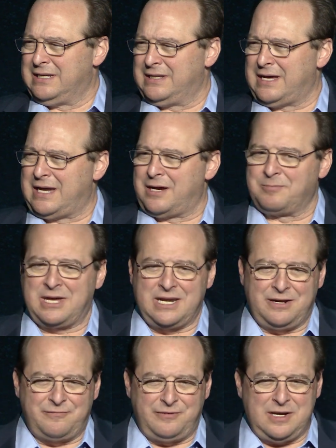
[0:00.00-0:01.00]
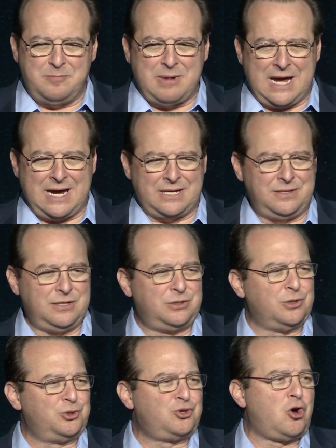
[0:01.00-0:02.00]
that I'm getting feedback that
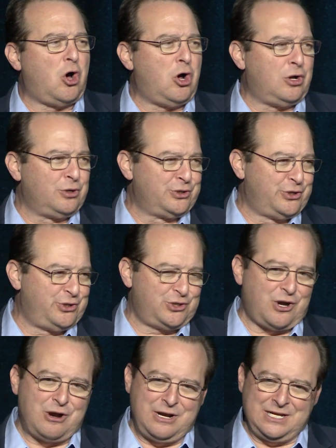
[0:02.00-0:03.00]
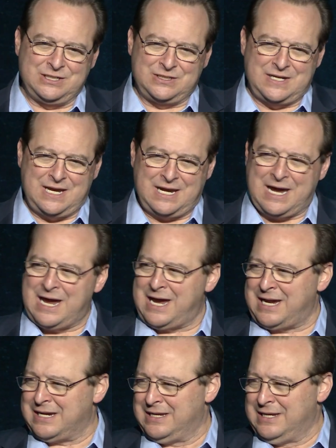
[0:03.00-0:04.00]
those calls are starting saying, hey,